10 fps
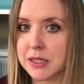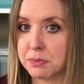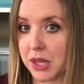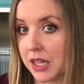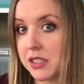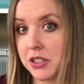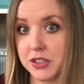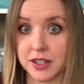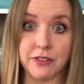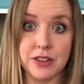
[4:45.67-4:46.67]
Plus, your
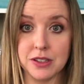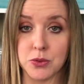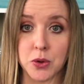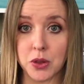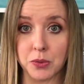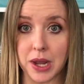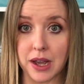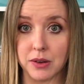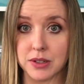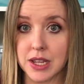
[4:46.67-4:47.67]
stuff doesn't roll
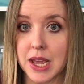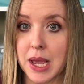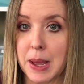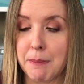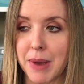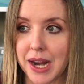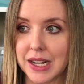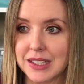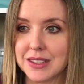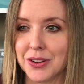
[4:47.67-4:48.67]
around.
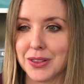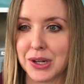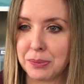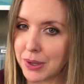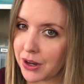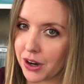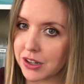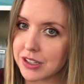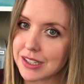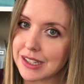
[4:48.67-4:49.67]
Minus, they're a little bit
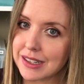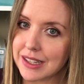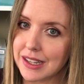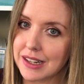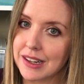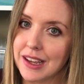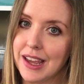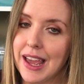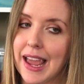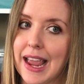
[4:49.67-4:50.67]
harder to clean,
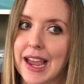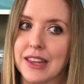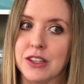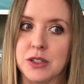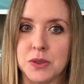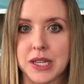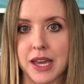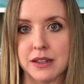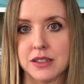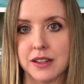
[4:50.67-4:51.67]
and they do
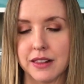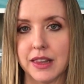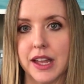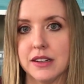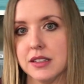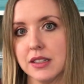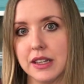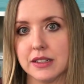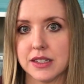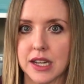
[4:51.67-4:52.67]
tend to collect
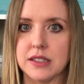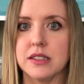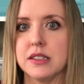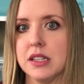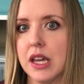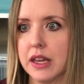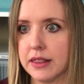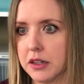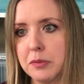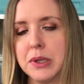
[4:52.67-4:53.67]
like dust and
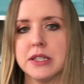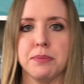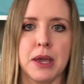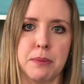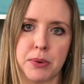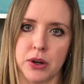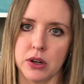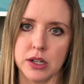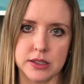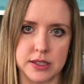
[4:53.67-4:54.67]
little bits of
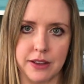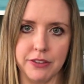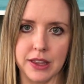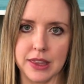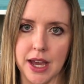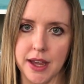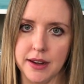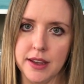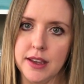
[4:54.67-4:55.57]
paper and stuff like that.